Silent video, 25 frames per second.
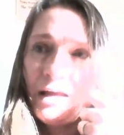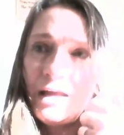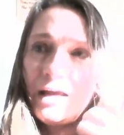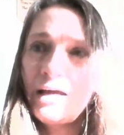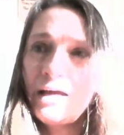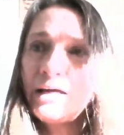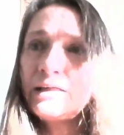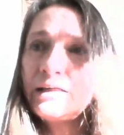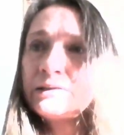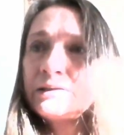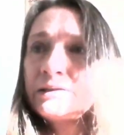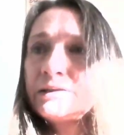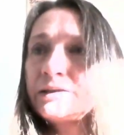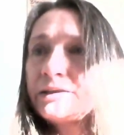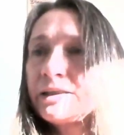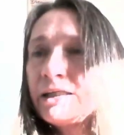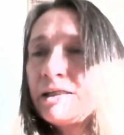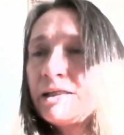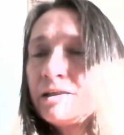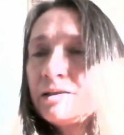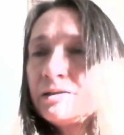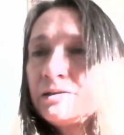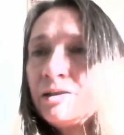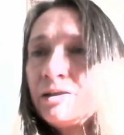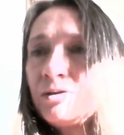And,
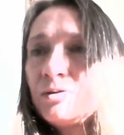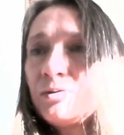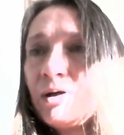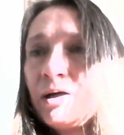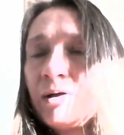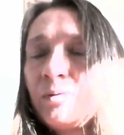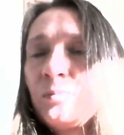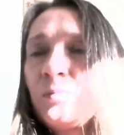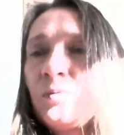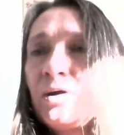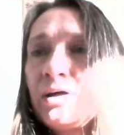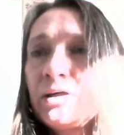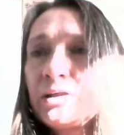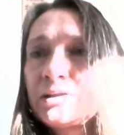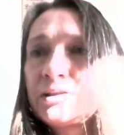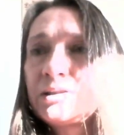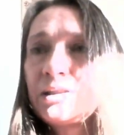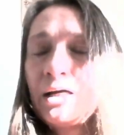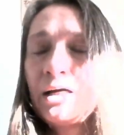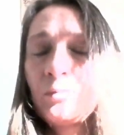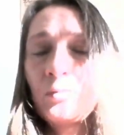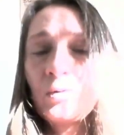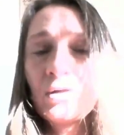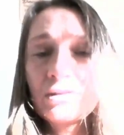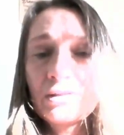you know, I worked
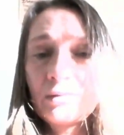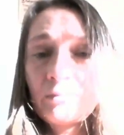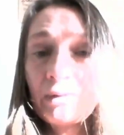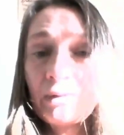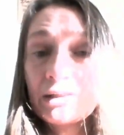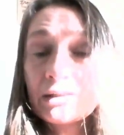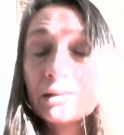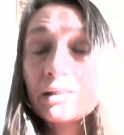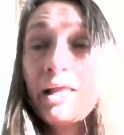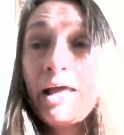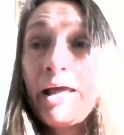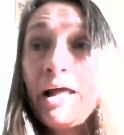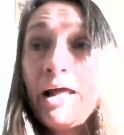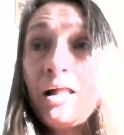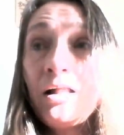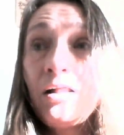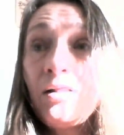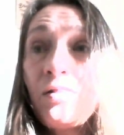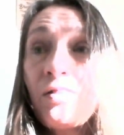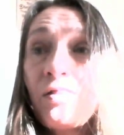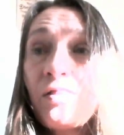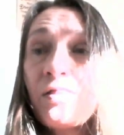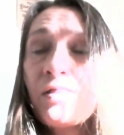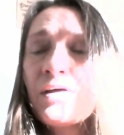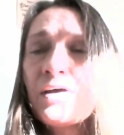in mental
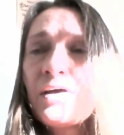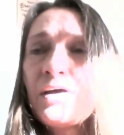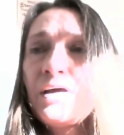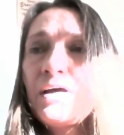health.